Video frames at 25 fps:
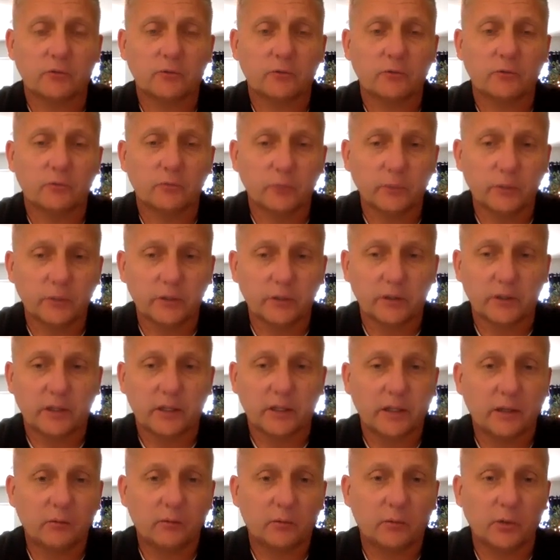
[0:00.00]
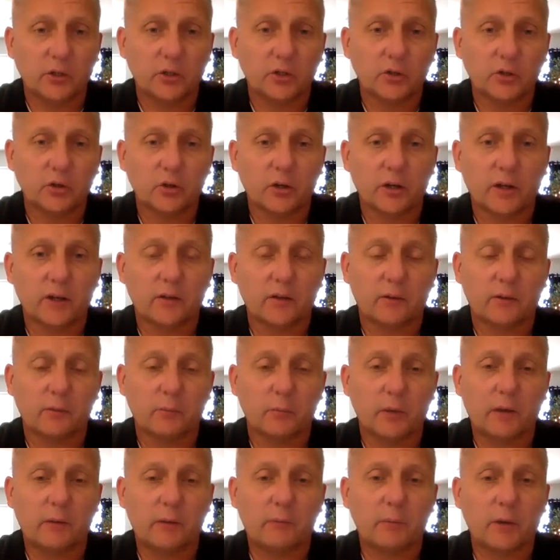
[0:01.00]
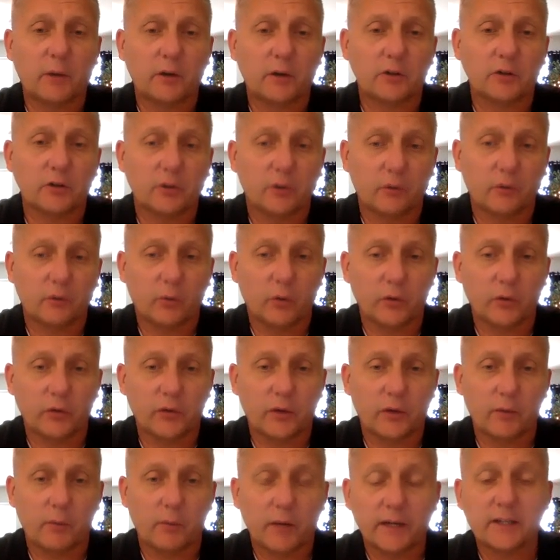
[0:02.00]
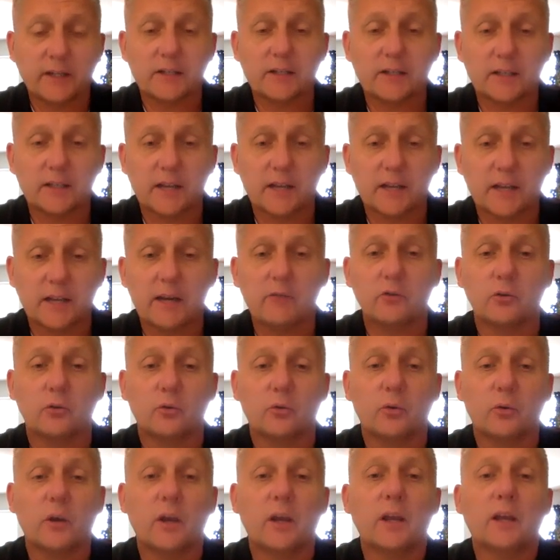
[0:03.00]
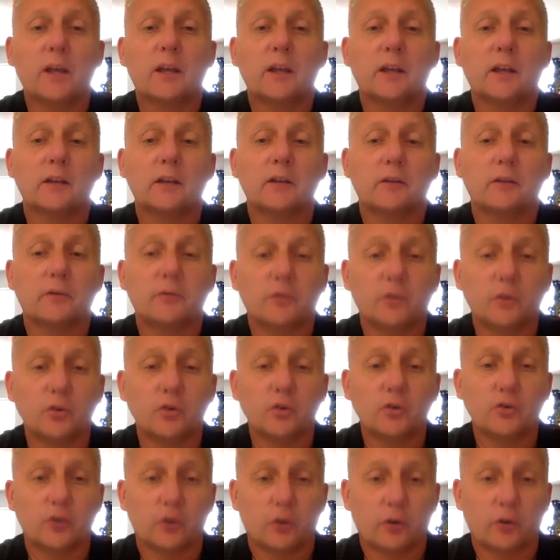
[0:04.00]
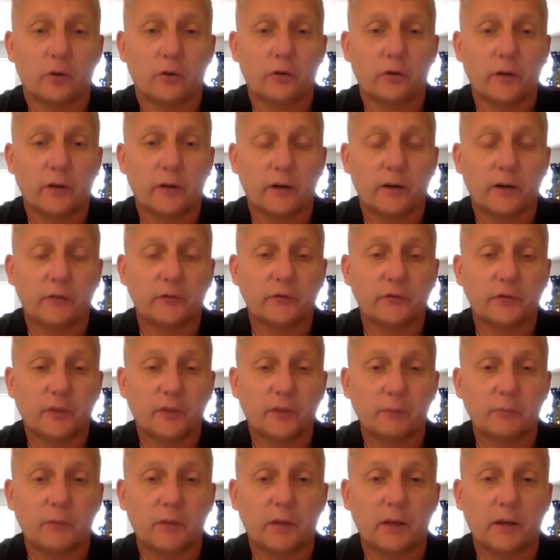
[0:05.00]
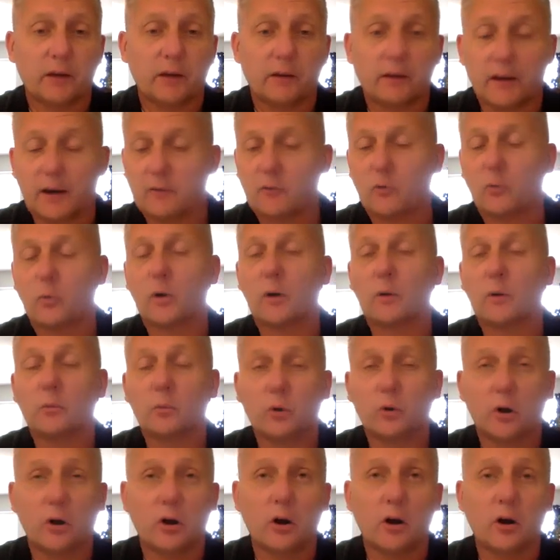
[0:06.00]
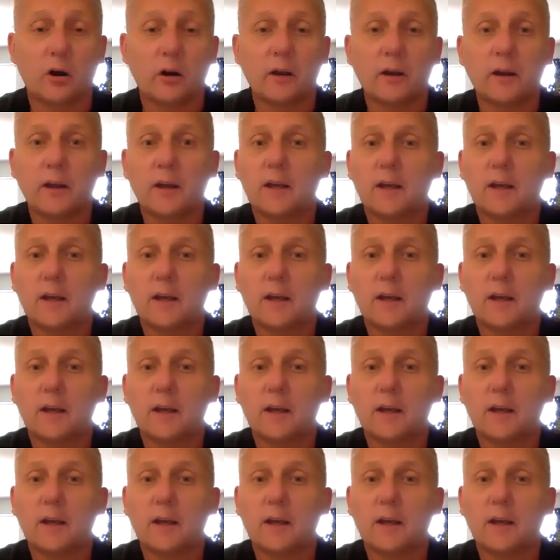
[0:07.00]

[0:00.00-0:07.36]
really, when you look at the big picture of what they might save you in the future if something ever went wrong.